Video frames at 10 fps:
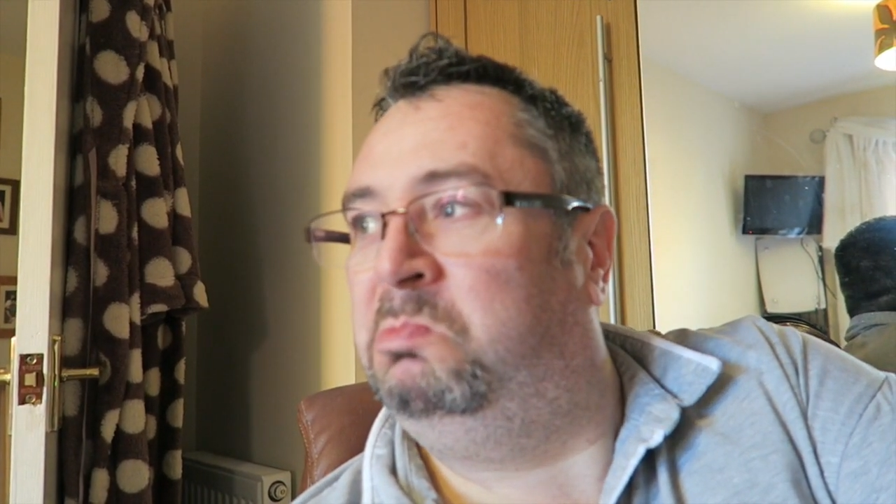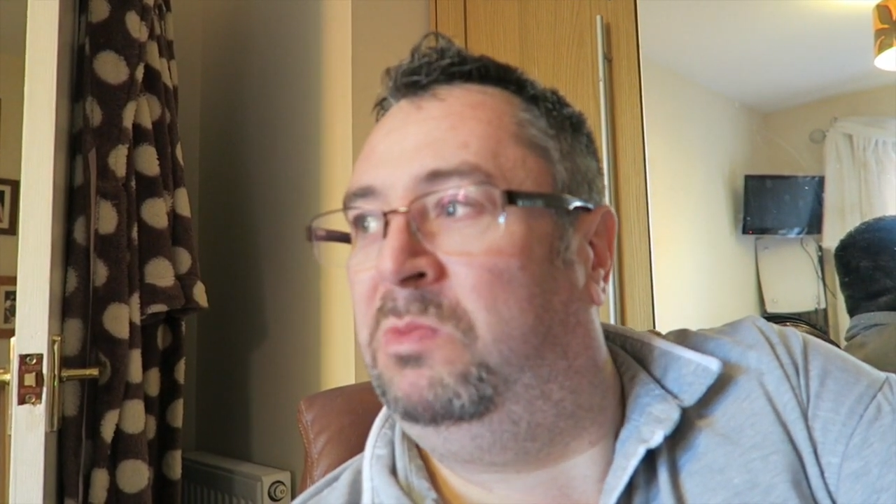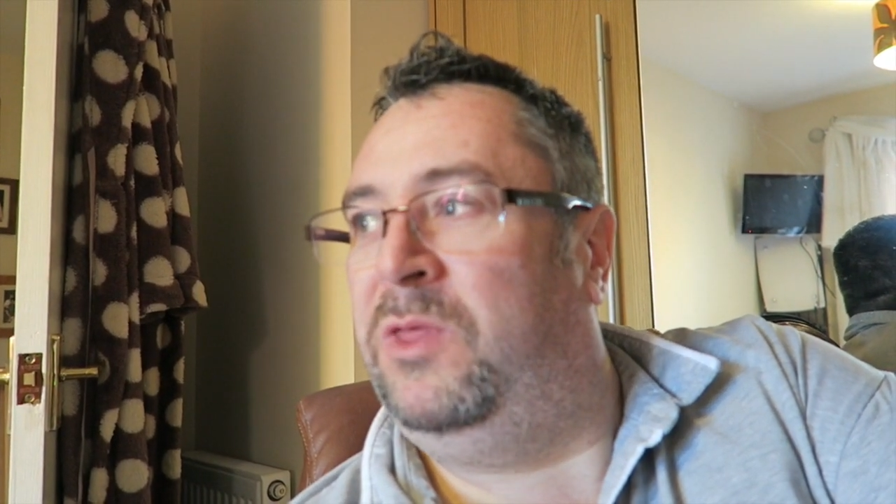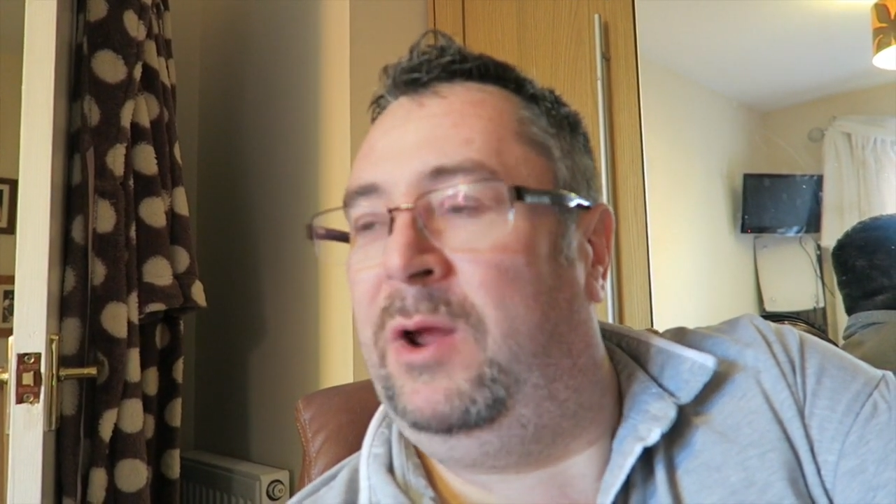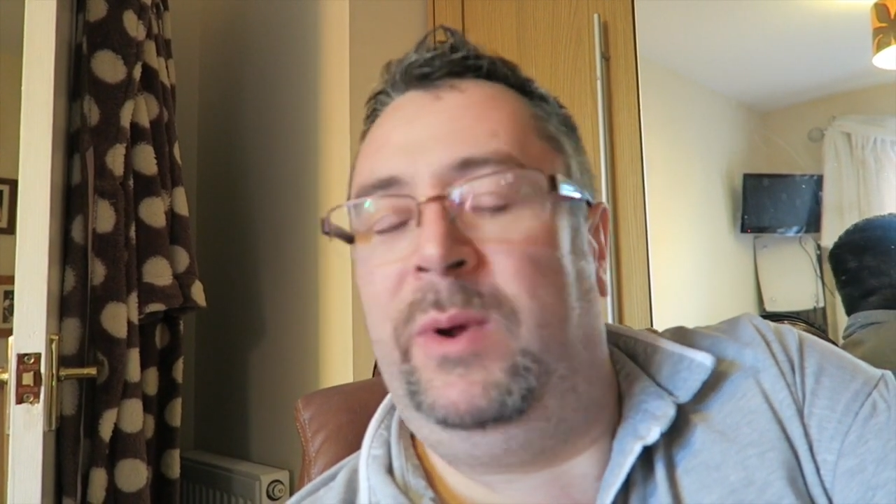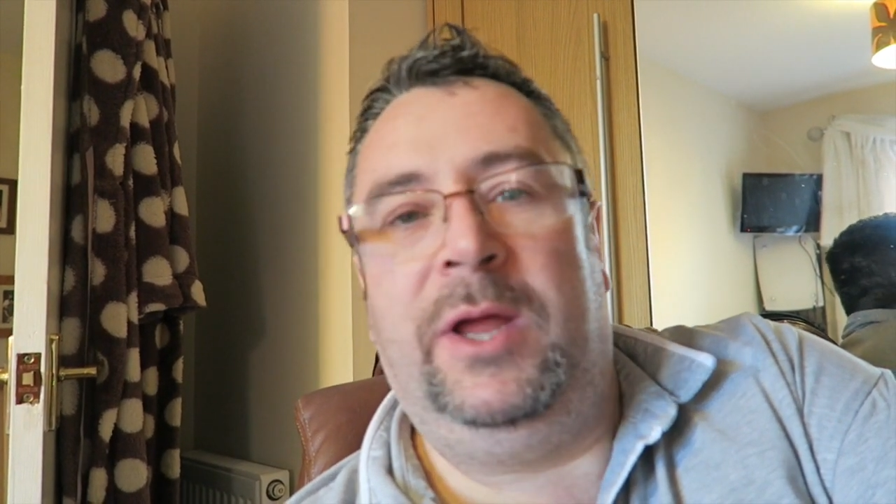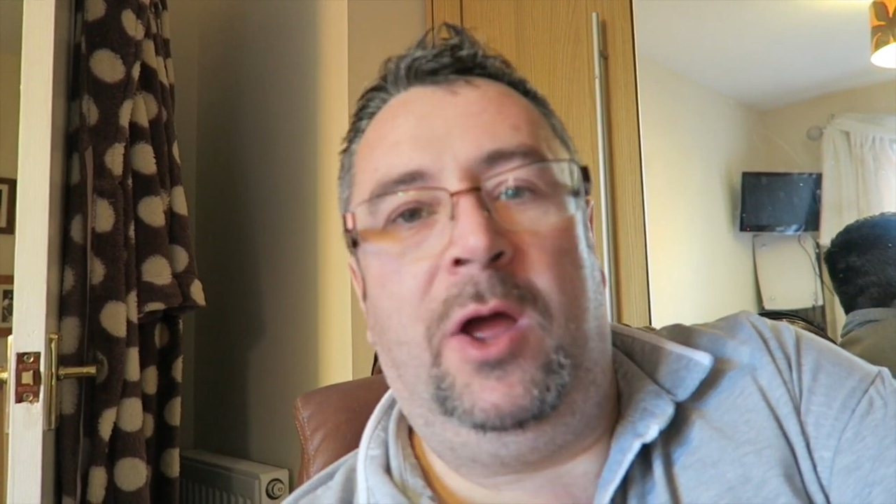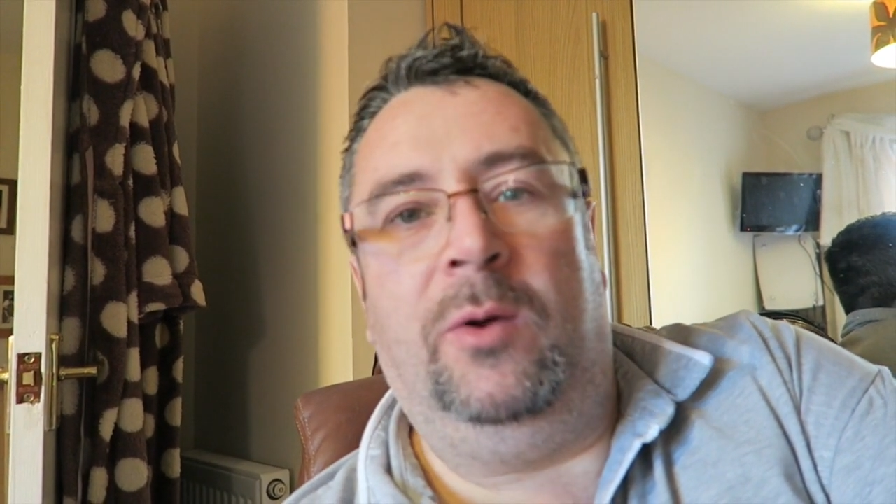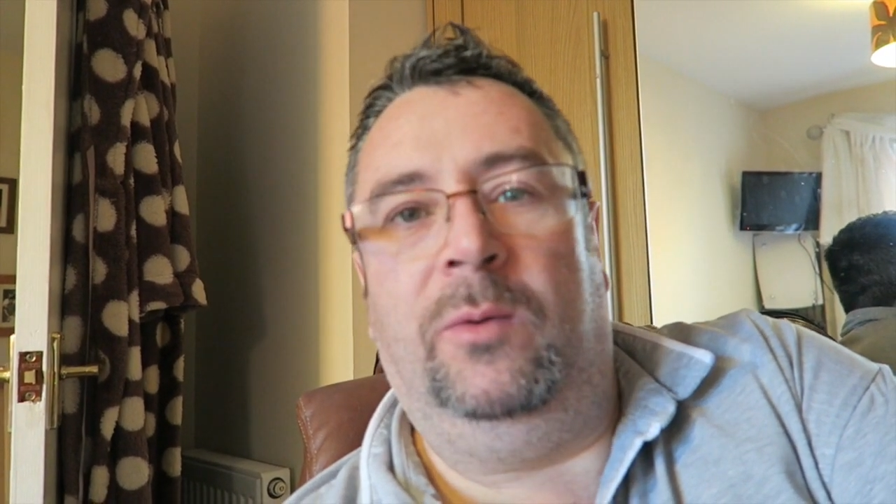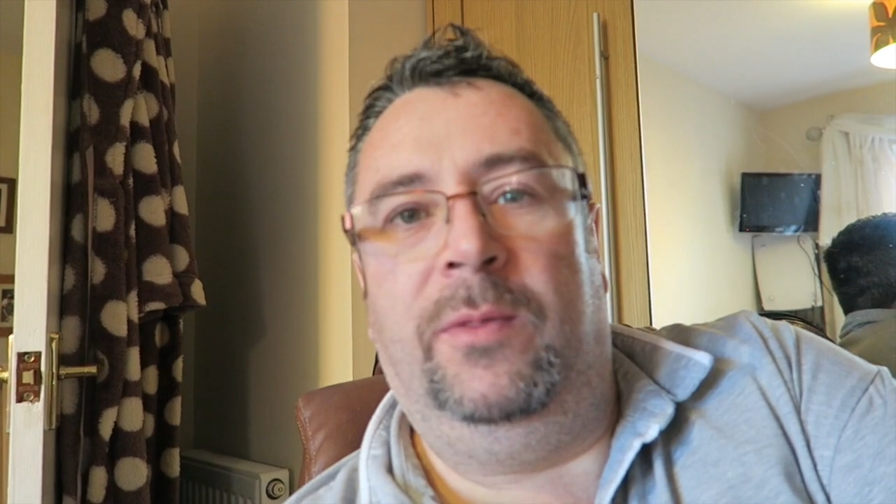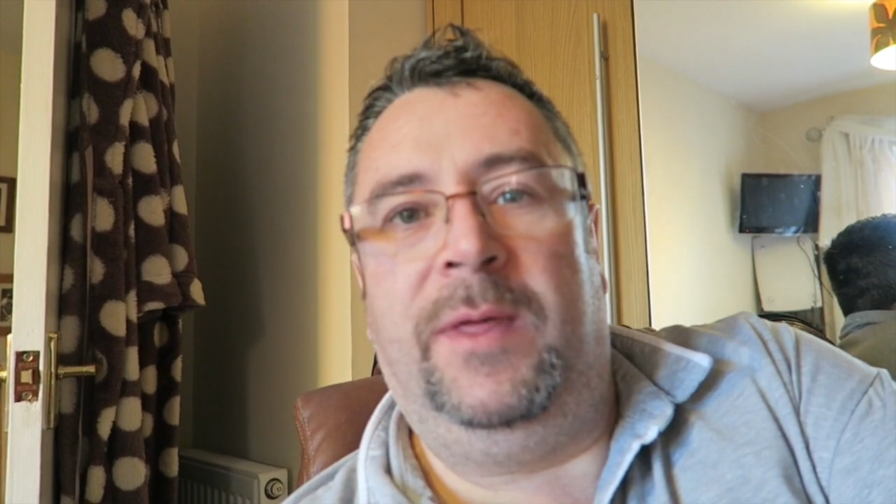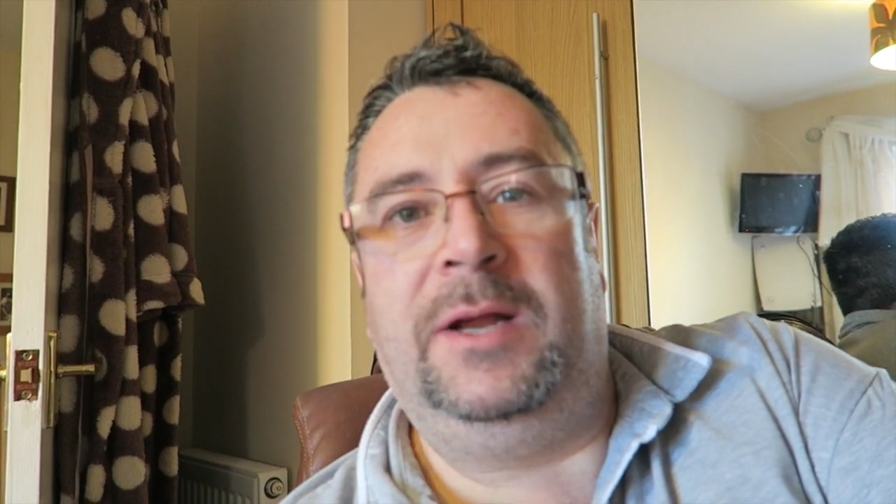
there we go,